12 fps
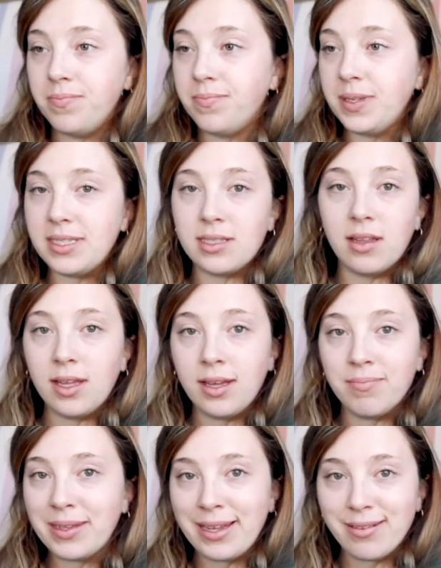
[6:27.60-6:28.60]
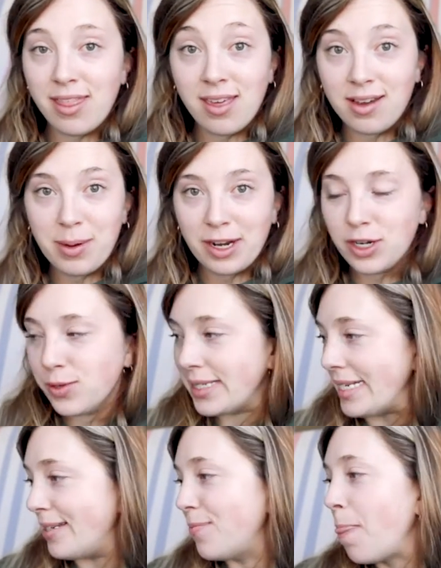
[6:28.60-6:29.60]
be silly and think about a new
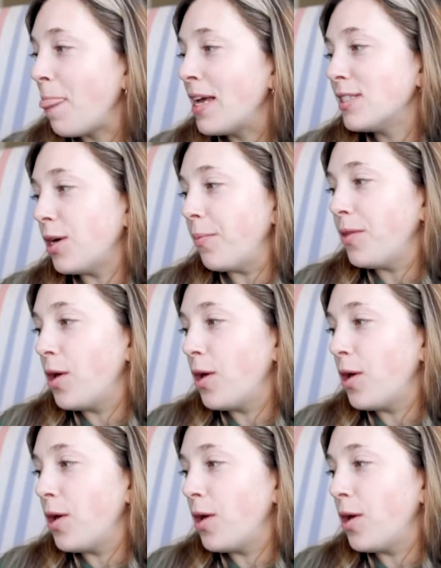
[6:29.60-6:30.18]
scene. So,